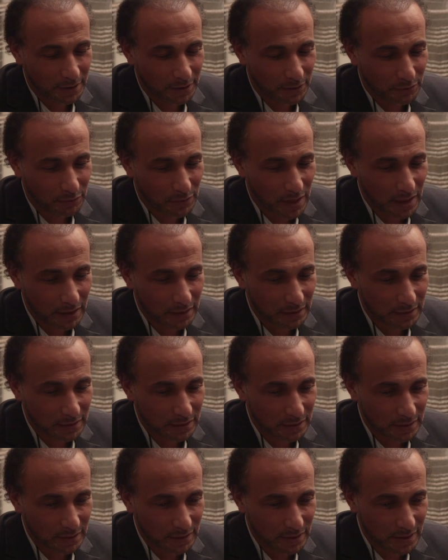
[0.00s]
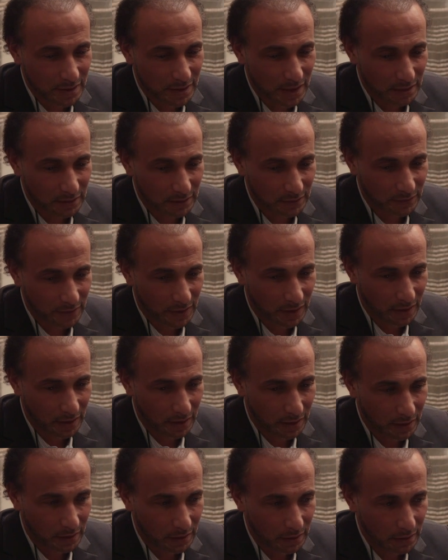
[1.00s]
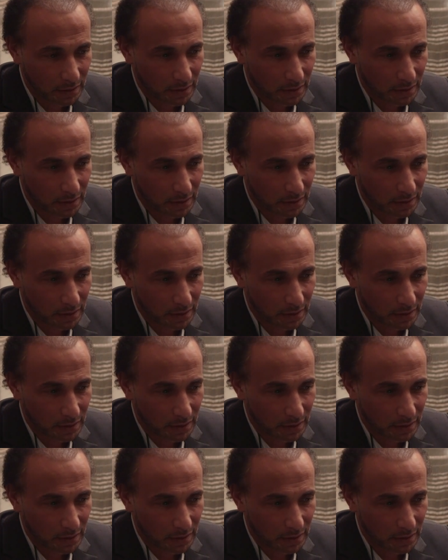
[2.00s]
right in the sight of Allah.